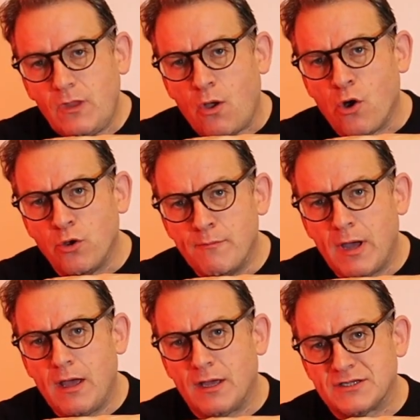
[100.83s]
On
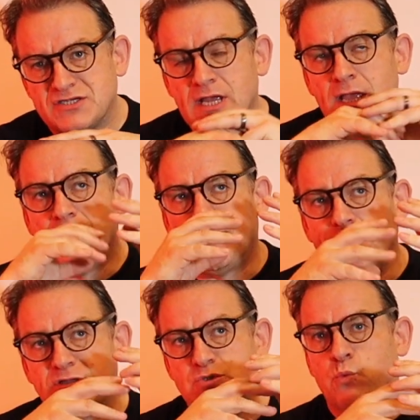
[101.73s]
Mars.
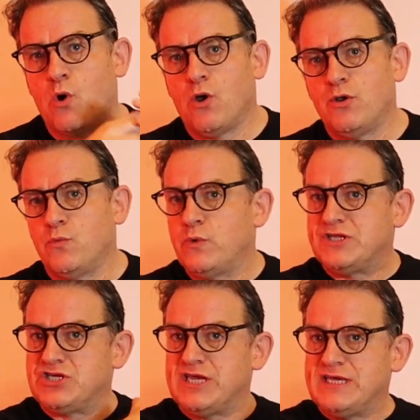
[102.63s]
There is one
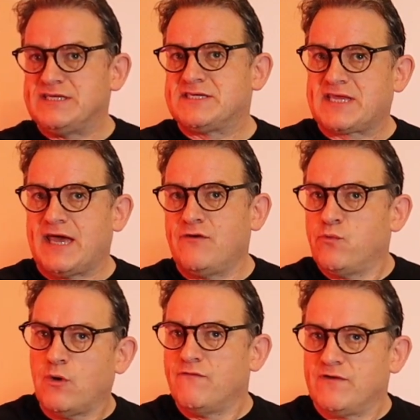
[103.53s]
which is kind of
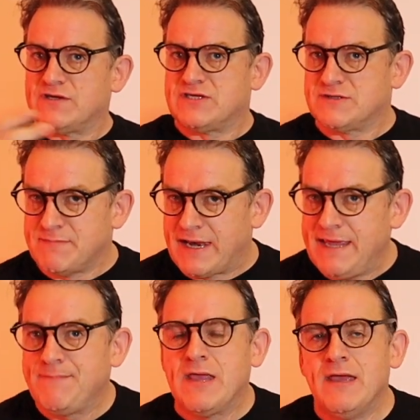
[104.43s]
one versus
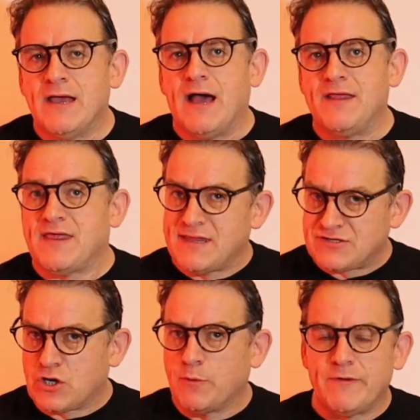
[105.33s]
many, and then there's
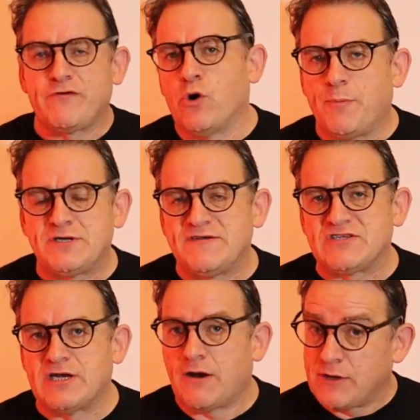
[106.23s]
a couple of cooperative
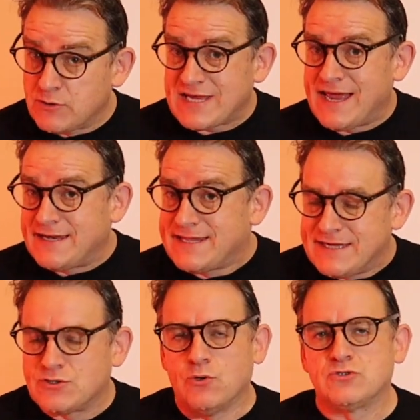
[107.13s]
scenarios, and
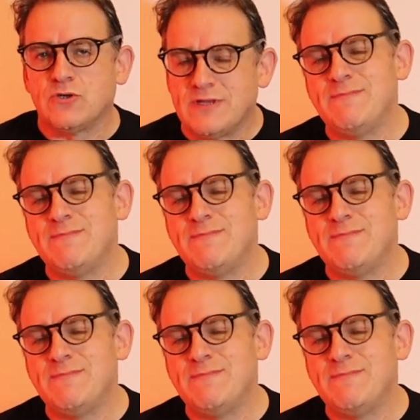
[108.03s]
there's also the